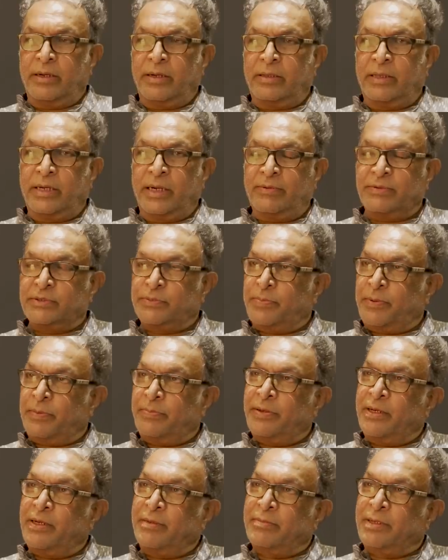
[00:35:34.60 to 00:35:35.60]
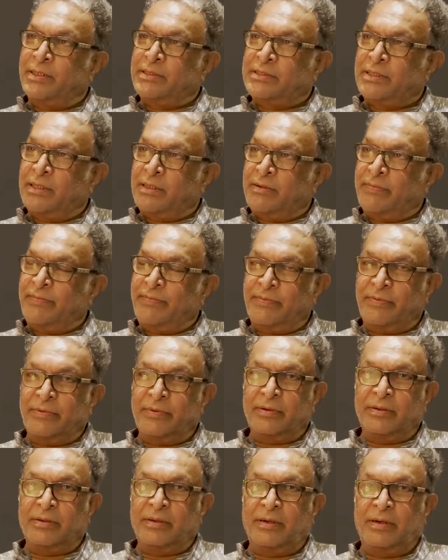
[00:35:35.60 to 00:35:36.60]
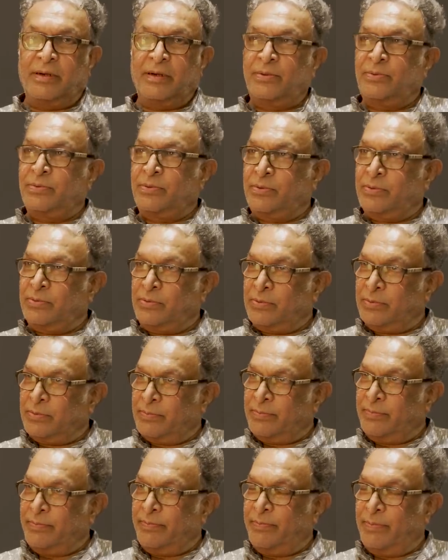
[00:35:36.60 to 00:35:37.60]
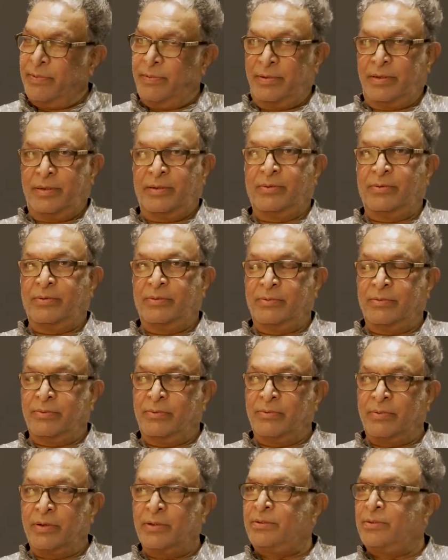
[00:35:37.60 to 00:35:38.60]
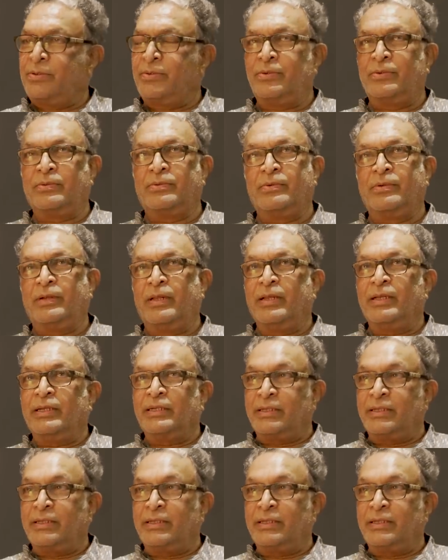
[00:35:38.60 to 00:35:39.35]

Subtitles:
Then I was preparing myself how to, you know, what to do.